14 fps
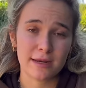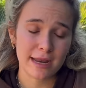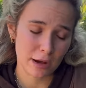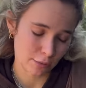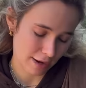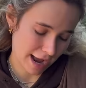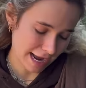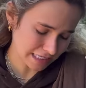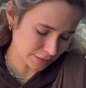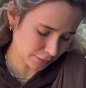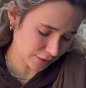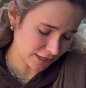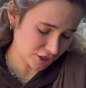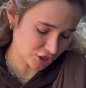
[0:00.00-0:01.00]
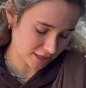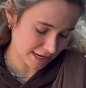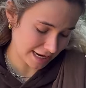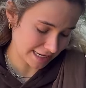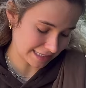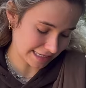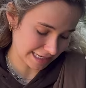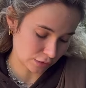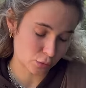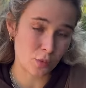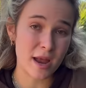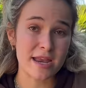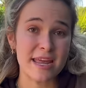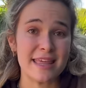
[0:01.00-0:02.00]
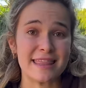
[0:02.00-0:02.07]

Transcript: Now, what aspiration is, is when